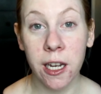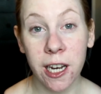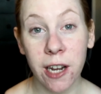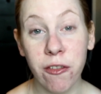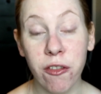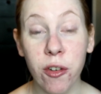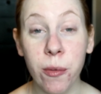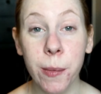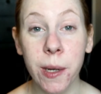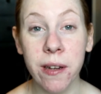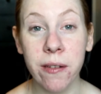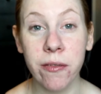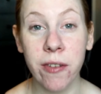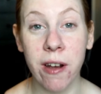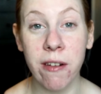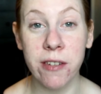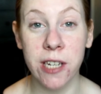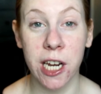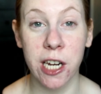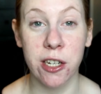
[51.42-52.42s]
Now for my
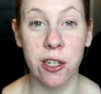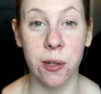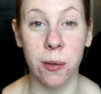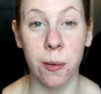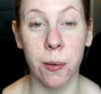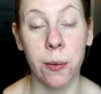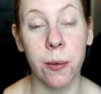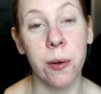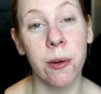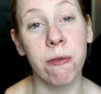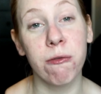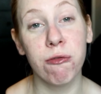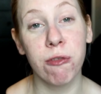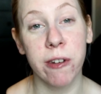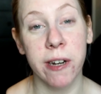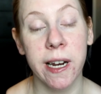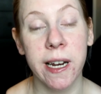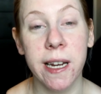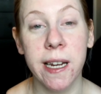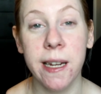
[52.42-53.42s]
foundation, I want
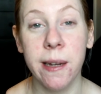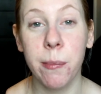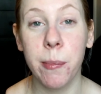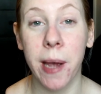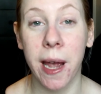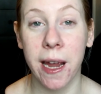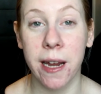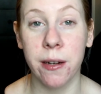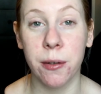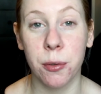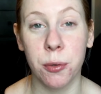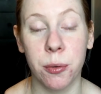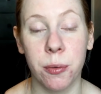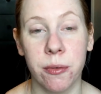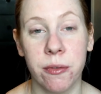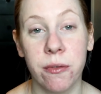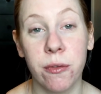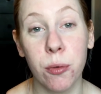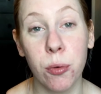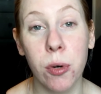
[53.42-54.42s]
a really
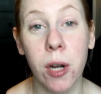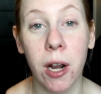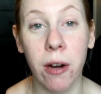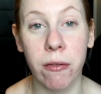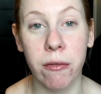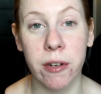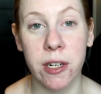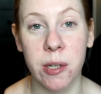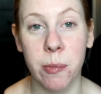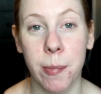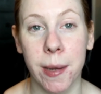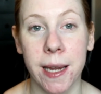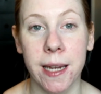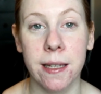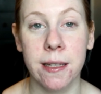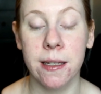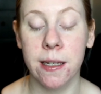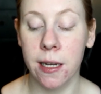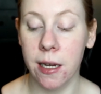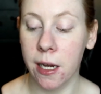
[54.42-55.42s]
pale, full coverage
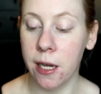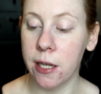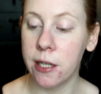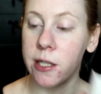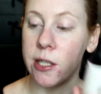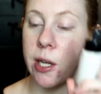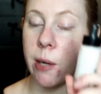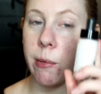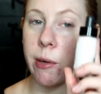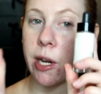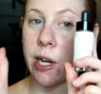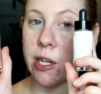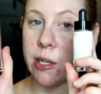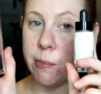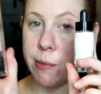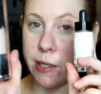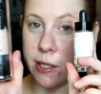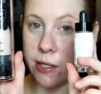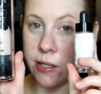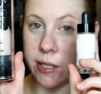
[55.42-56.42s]
base. So I'm going
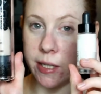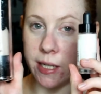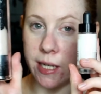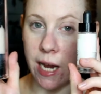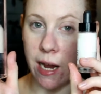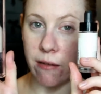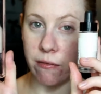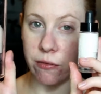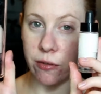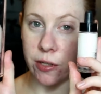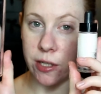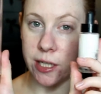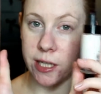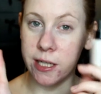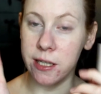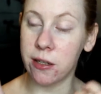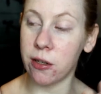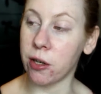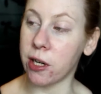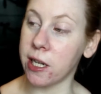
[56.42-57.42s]
to be using Kat Von
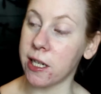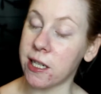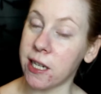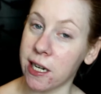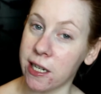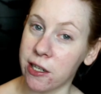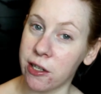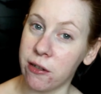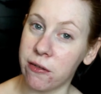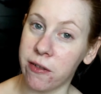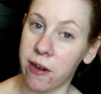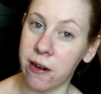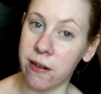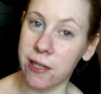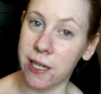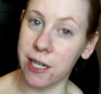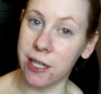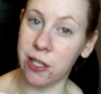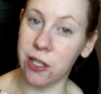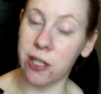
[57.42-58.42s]
D's Lock It Tattoo
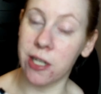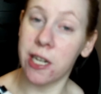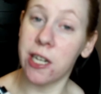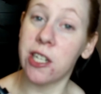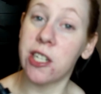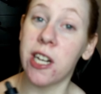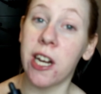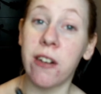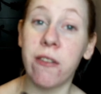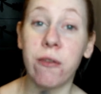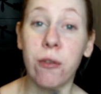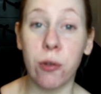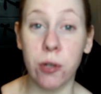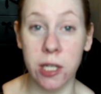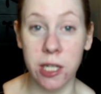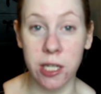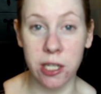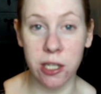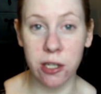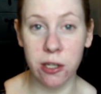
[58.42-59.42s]
Foundation in shade
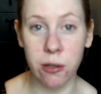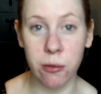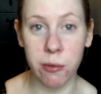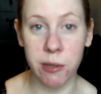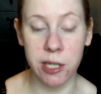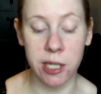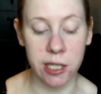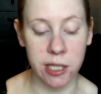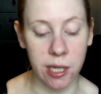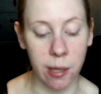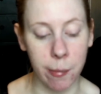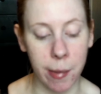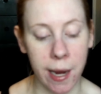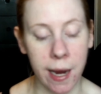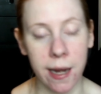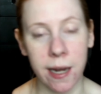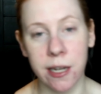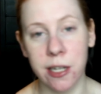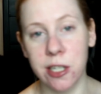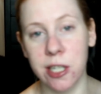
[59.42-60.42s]
42, which is her
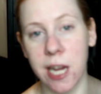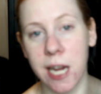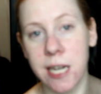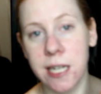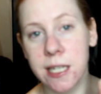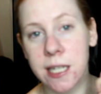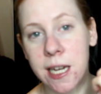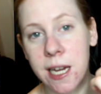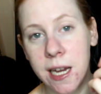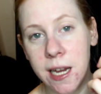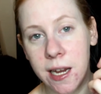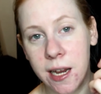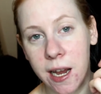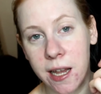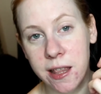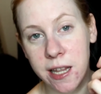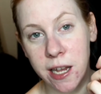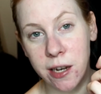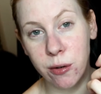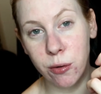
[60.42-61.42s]
palest shade,
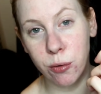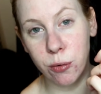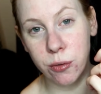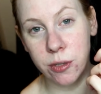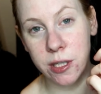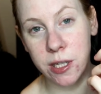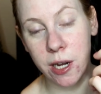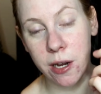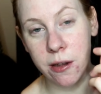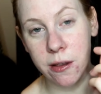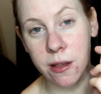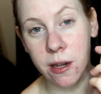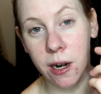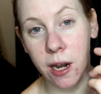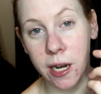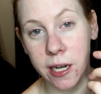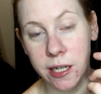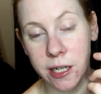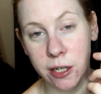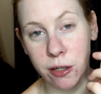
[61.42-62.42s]
and then also the
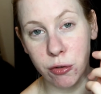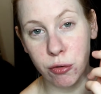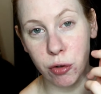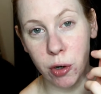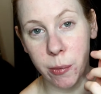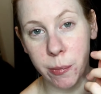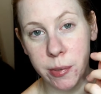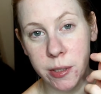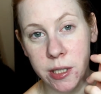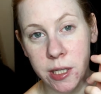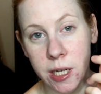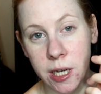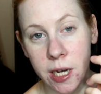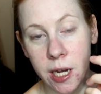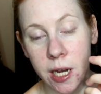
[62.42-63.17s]
Lightening Drops